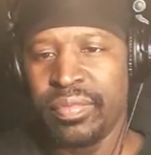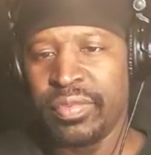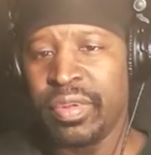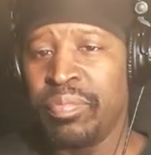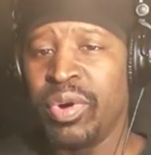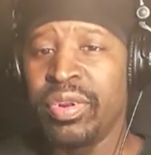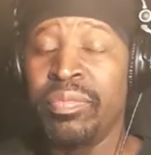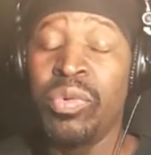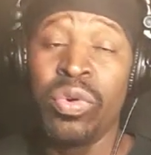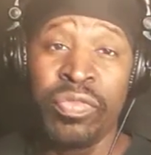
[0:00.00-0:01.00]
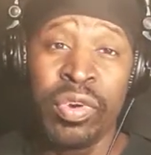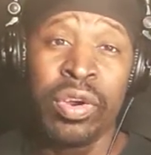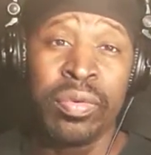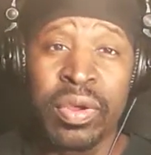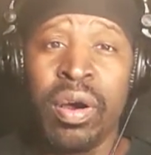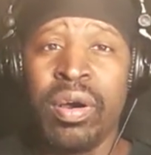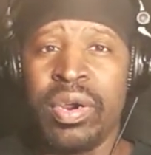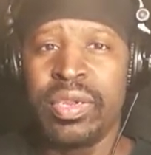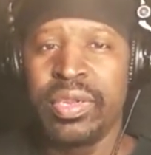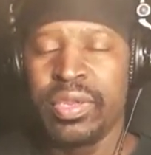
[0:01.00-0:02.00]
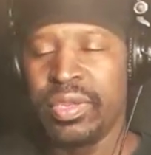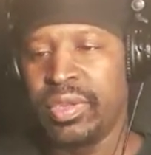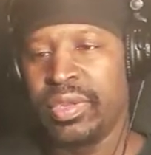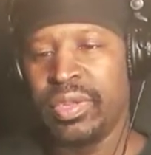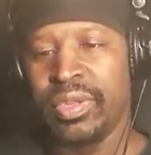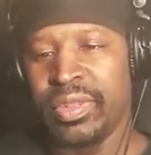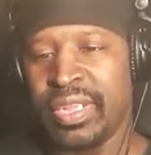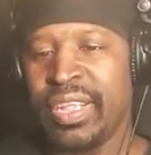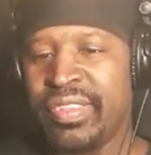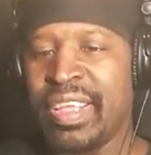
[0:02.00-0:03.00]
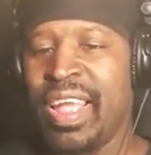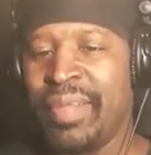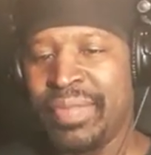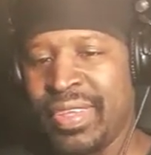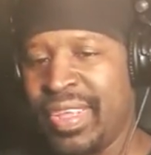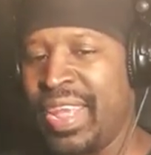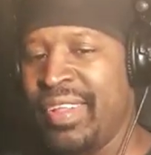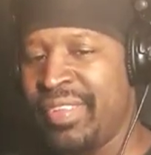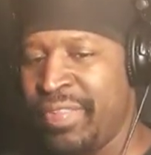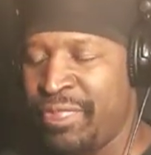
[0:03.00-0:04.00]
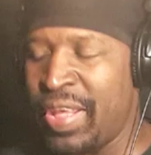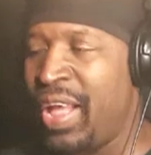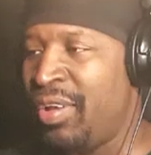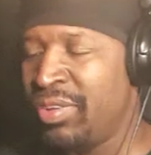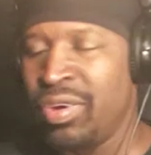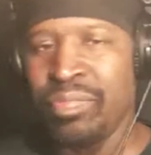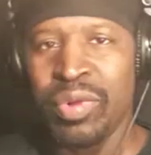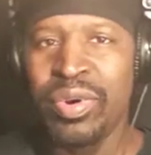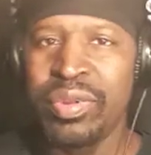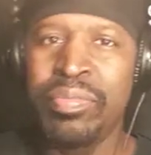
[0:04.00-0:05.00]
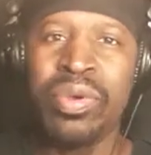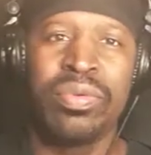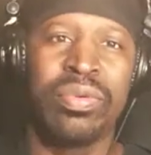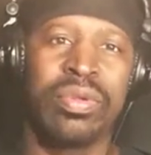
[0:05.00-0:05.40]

the Murder Move Verb card. This time the case is filed on Murder Move.